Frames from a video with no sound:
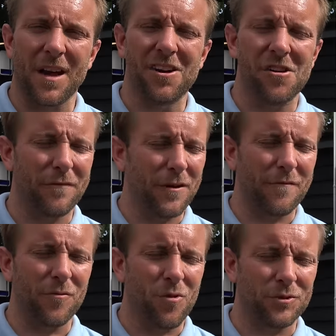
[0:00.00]
Oh, have you
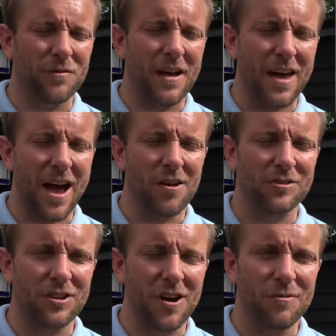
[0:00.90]
ever walked around the
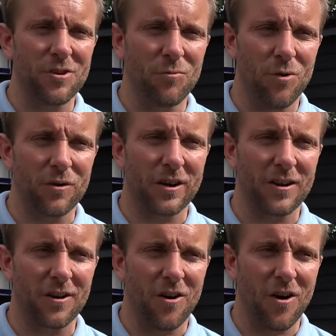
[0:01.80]
house? You know when you're walking
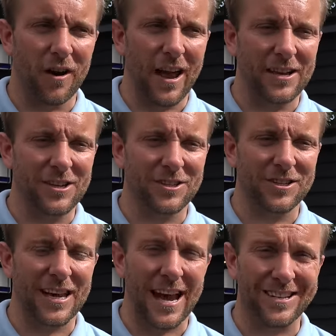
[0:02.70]
along and you
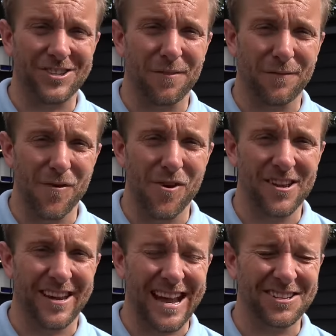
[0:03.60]
just catch your foot,
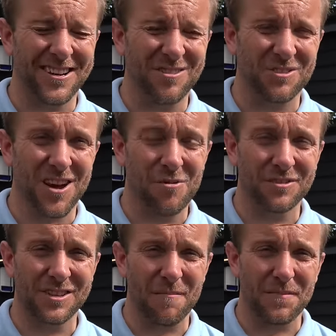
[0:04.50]
you catch your little toe on
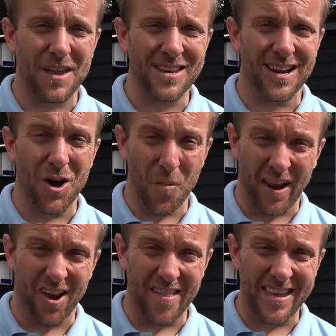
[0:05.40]
something, a little bit like